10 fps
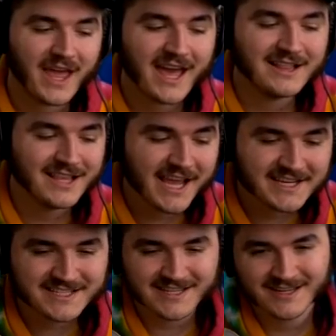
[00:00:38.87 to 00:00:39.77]
At
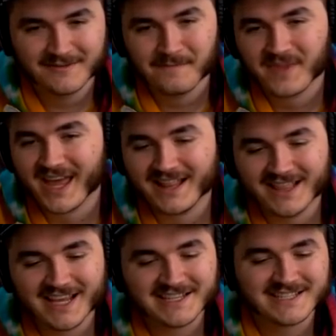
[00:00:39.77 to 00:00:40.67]
least, at
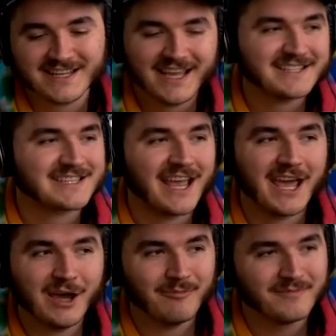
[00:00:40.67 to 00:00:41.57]
least it's
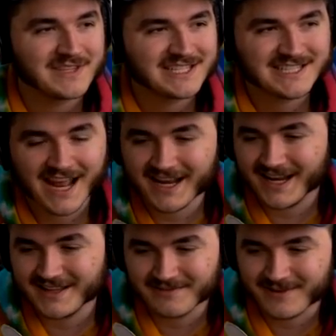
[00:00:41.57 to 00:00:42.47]
him sending
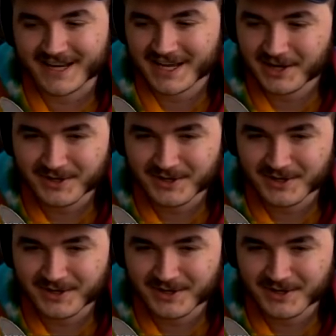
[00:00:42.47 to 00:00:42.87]
in the video.